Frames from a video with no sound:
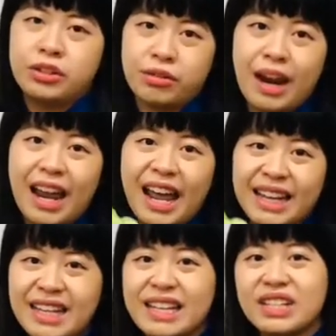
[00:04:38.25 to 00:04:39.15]

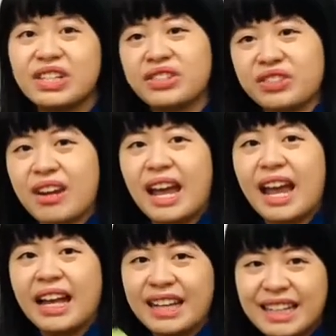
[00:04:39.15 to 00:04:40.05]
Dragon,
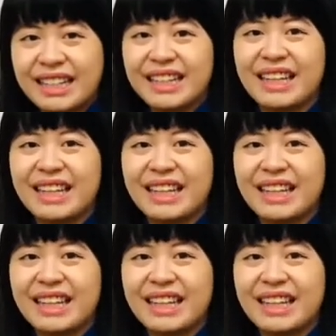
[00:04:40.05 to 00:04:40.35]
dragon,